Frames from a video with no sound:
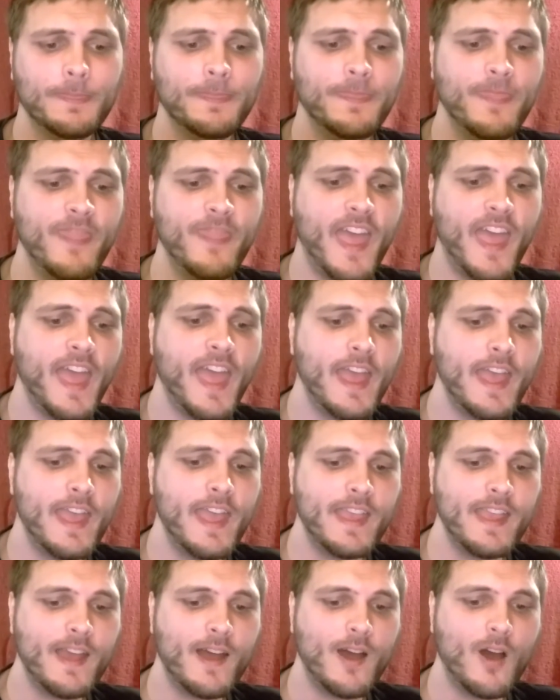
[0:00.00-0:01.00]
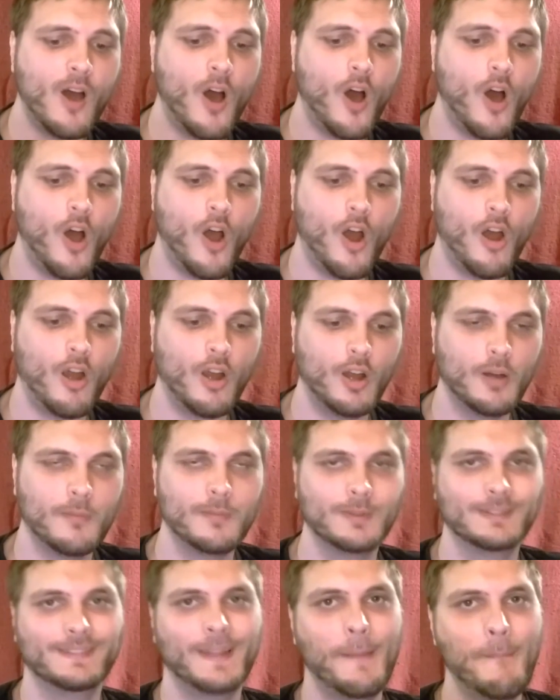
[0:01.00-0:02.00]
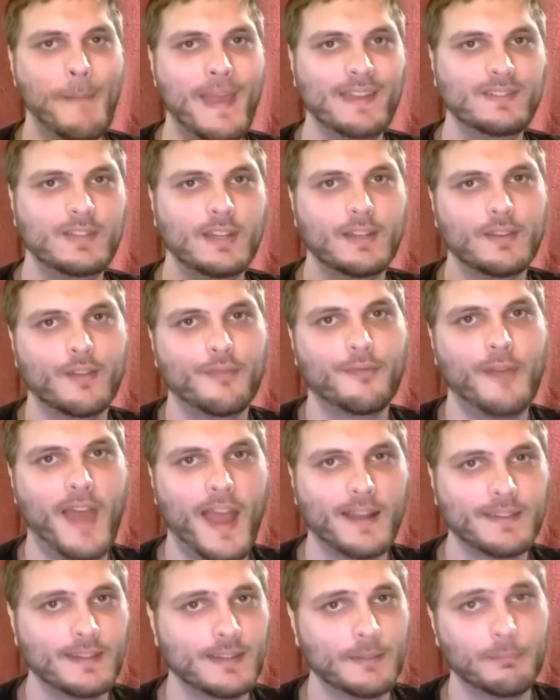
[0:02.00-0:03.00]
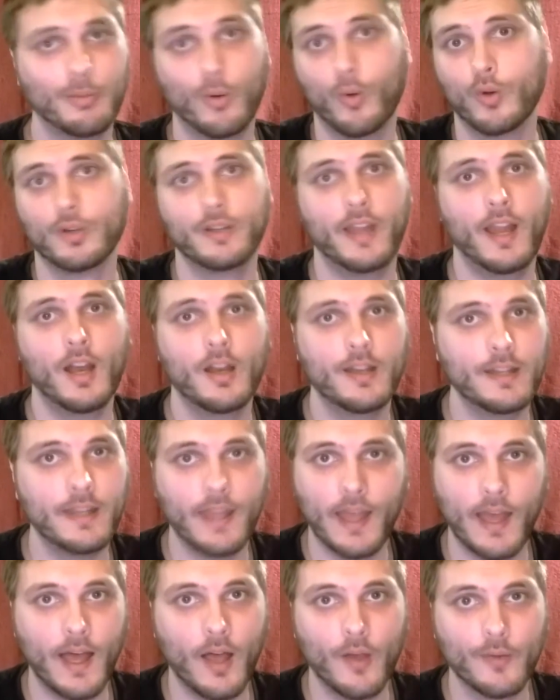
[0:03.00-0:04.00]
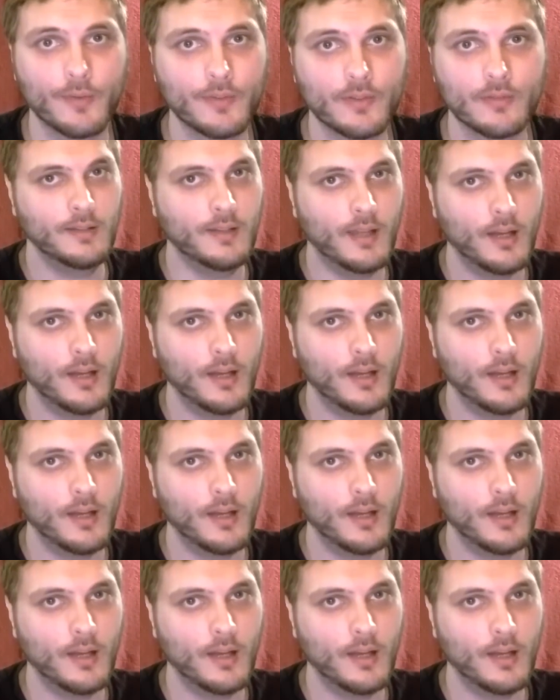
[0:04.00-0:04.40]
They are lamenting the fact that the poor dairy cows,